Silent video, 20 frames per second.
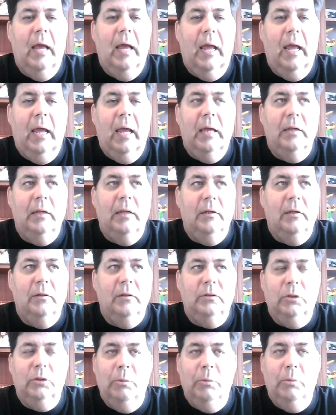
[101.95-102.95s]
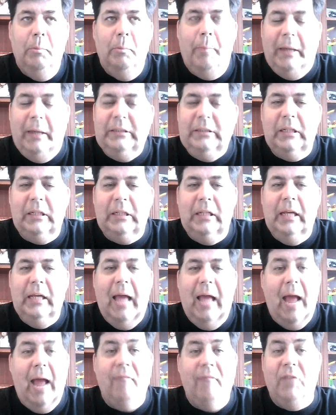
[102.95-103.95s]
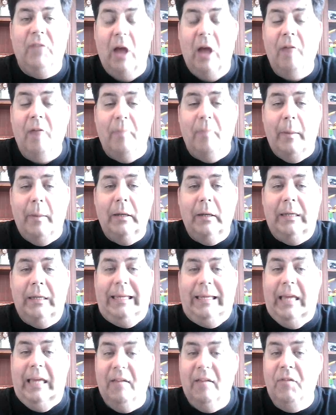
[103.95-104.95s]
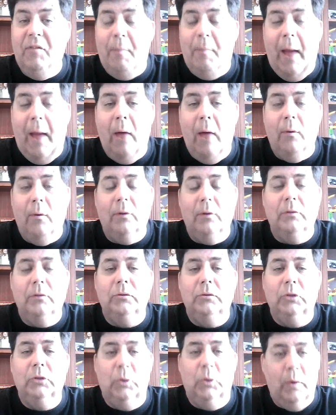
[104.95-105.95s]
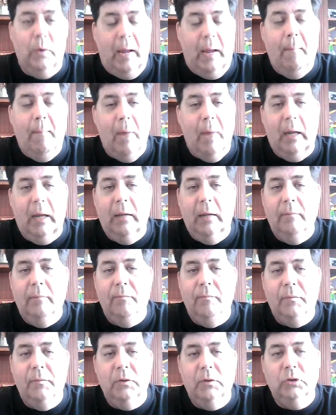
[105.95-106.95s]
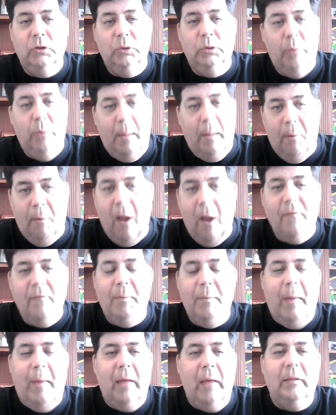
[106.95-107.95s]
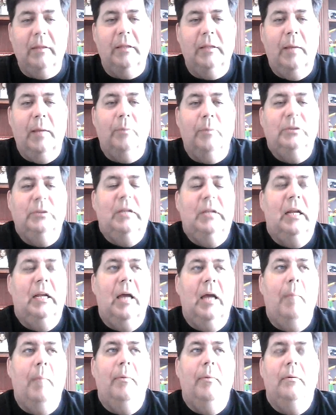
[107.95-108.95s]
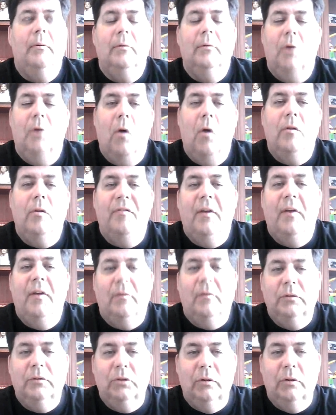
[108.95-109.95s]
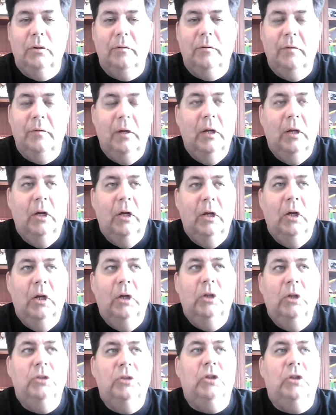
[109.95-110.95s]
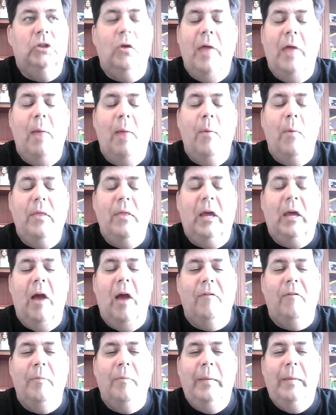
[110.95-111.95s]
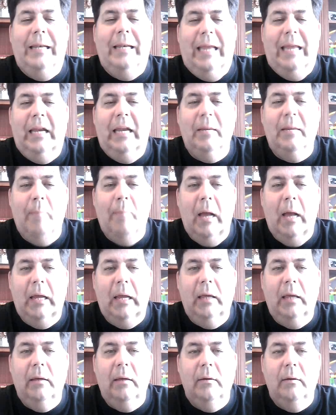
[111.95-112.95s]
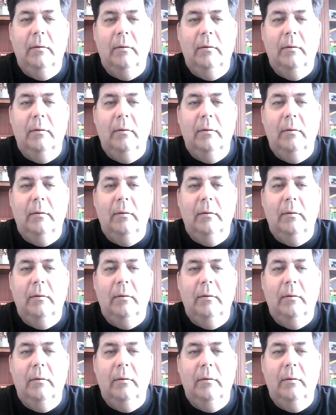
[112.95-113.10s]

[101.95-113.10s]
and to basically have the government give the power to create money to a private bank that they were setting up called the Federal Reserve, so that when the government needed money,